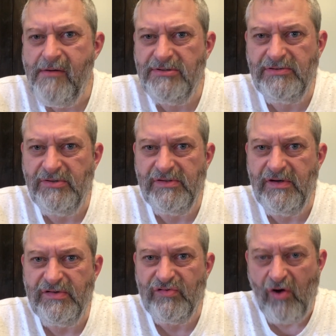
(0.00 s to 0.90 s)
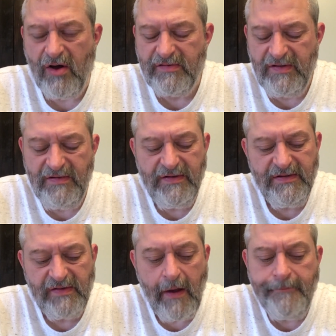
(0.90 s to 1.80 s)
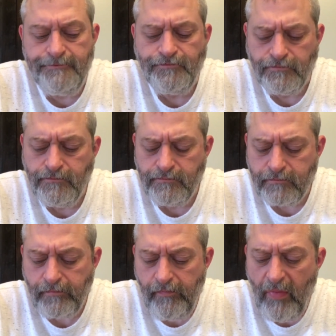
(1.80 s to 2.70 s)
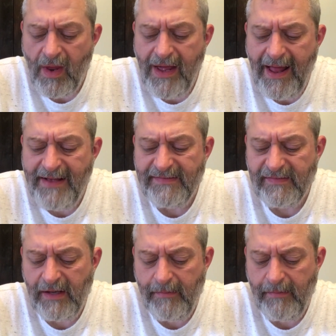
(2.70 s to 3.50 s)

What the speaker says: wasn't a strong seasoning. So it has